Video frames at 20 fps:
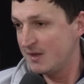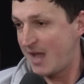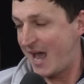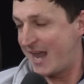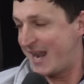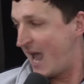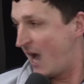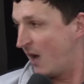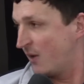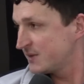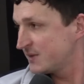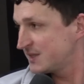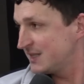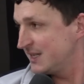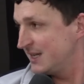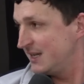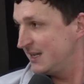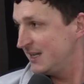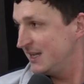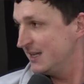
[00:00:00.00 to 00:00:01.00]
announced
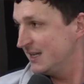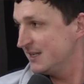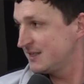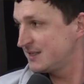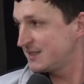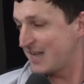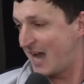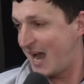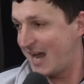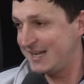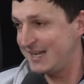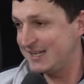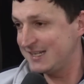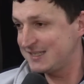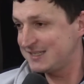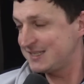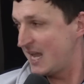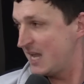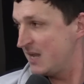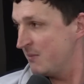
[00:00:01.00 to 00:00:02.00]
in his signing
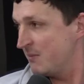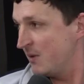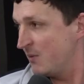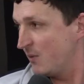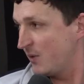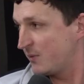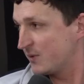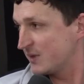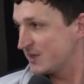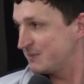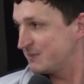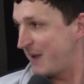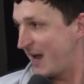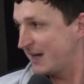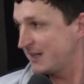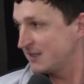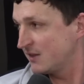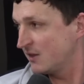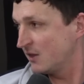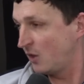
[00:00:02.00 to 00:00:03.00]
statement with
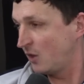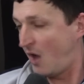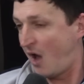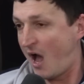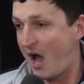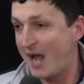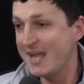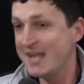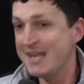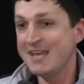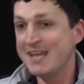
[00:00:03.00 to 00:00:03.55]
respect to the law,